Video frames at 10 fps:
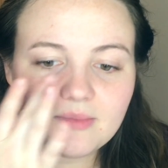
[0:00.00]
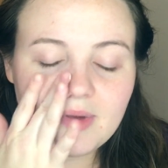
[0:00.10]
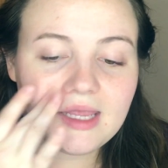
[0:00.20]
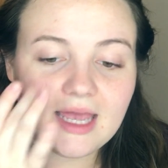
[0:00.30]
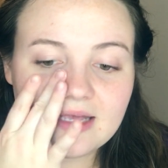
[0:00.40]

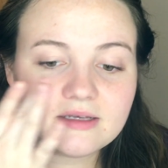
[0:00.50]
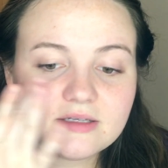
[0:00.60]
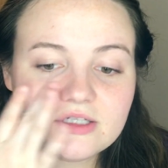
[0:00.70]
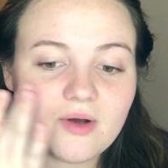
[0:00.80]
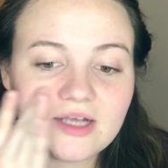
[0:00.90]
But yeah,
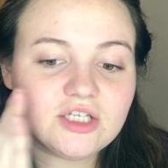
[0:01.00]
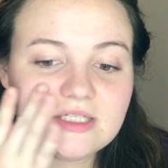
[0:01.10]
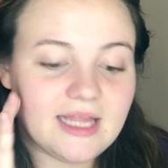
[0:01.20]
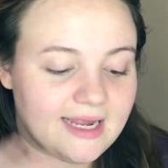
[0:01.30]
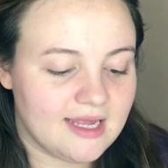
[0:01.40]
so I
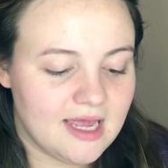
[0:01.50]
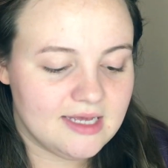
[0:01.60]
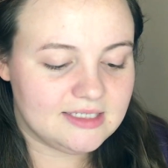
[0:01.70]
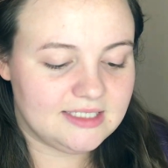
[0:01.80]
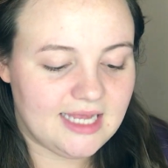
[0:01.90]
just like
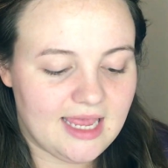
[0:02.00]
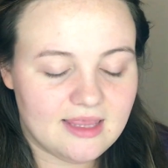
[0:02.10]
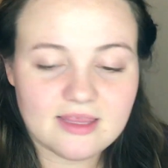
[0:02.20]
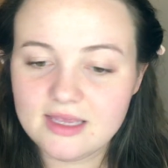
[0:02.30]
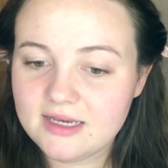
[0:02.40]
to
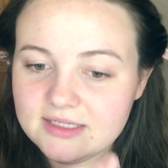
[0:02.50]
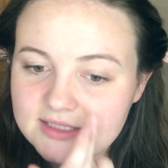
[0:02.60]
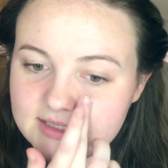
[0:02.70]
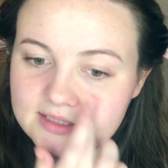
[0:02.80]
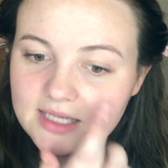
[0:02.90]
take
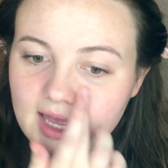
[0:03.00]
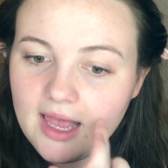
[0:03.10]
this